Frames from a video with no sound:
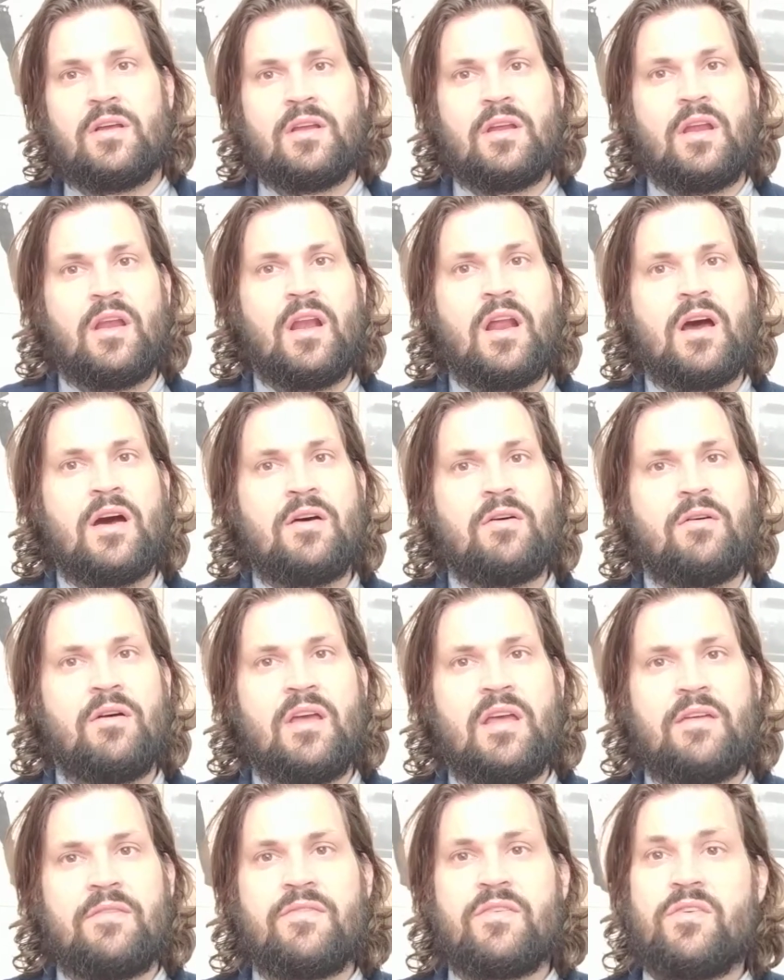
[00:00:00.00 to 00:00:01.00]

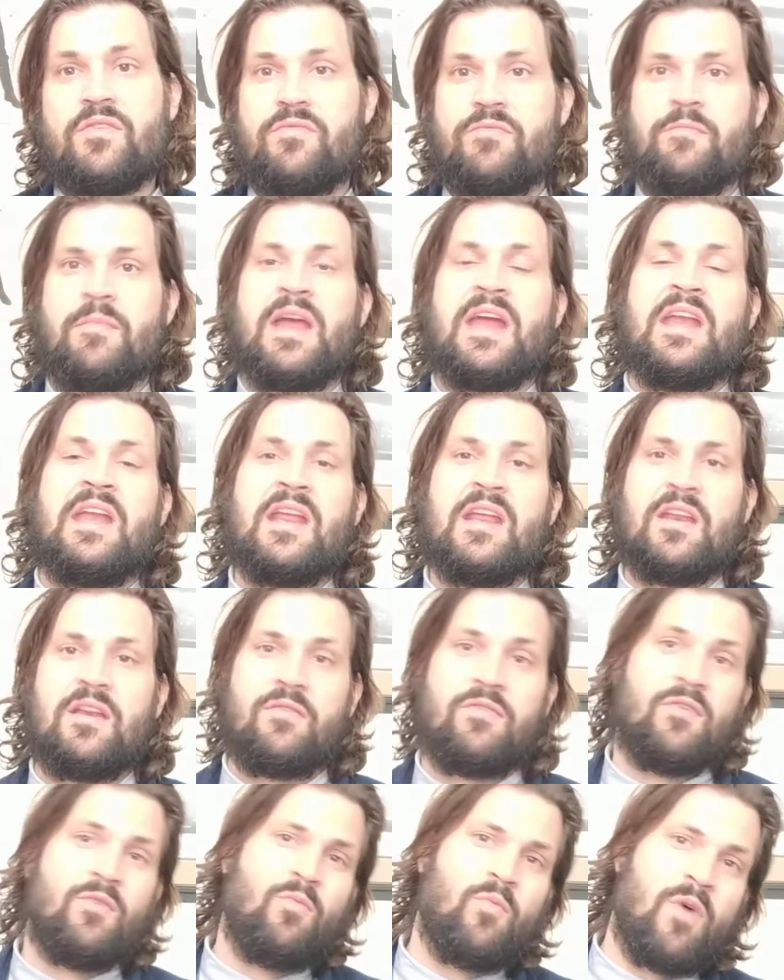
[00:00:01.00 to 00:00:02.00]
If you've made it,
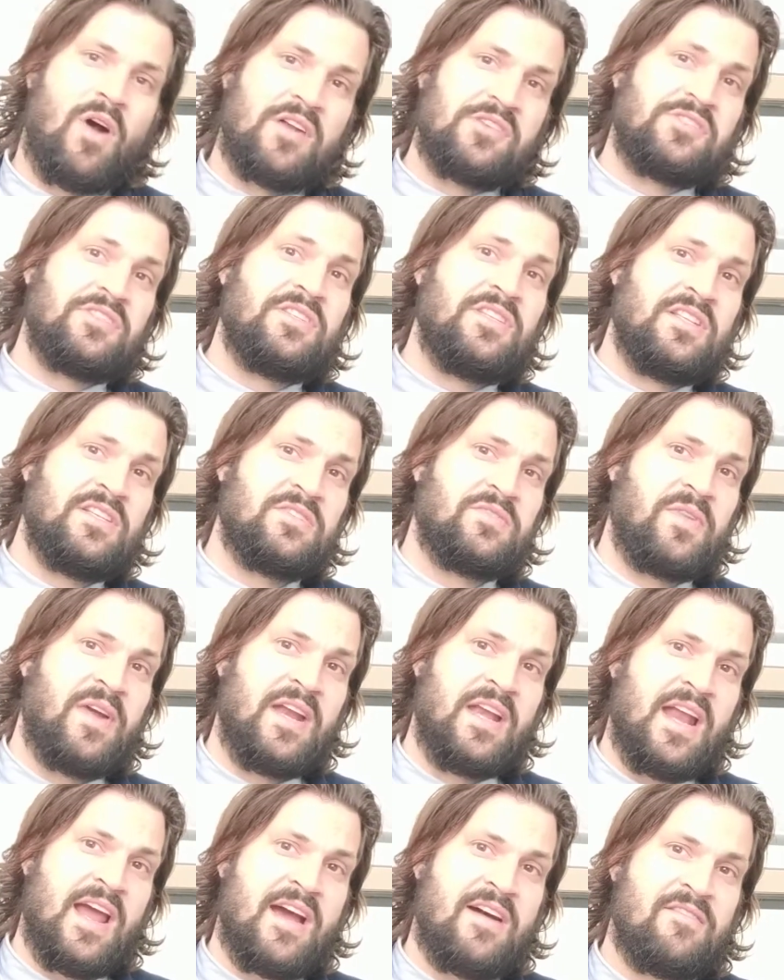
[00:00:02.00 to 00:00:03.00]
if you're watching this
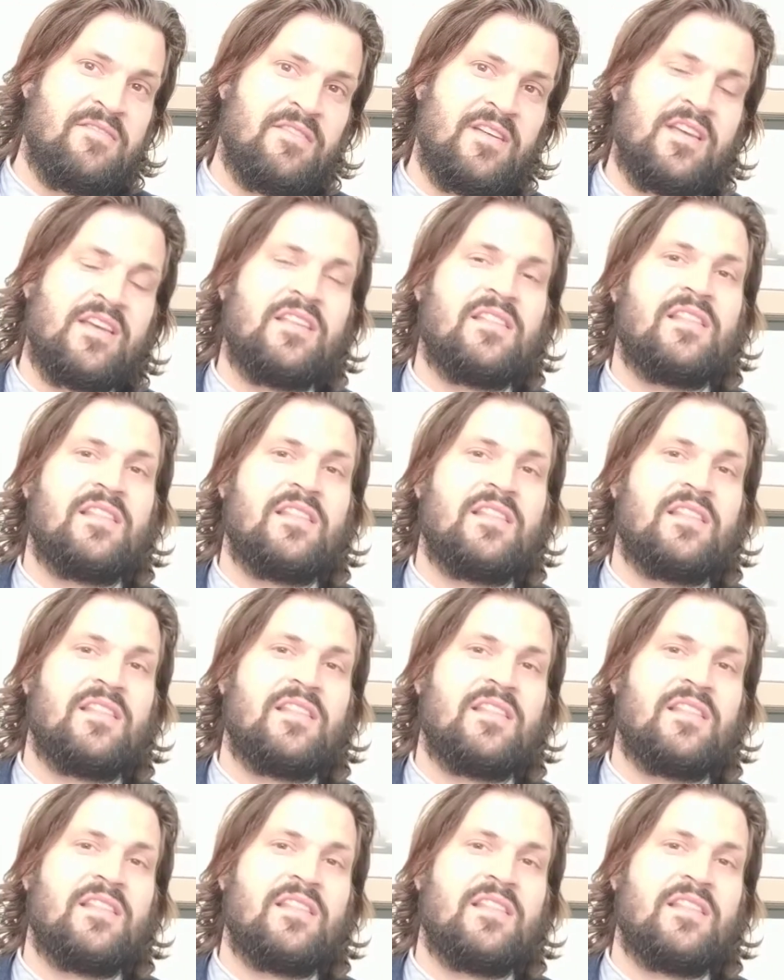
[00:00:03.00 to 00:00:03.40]
right now,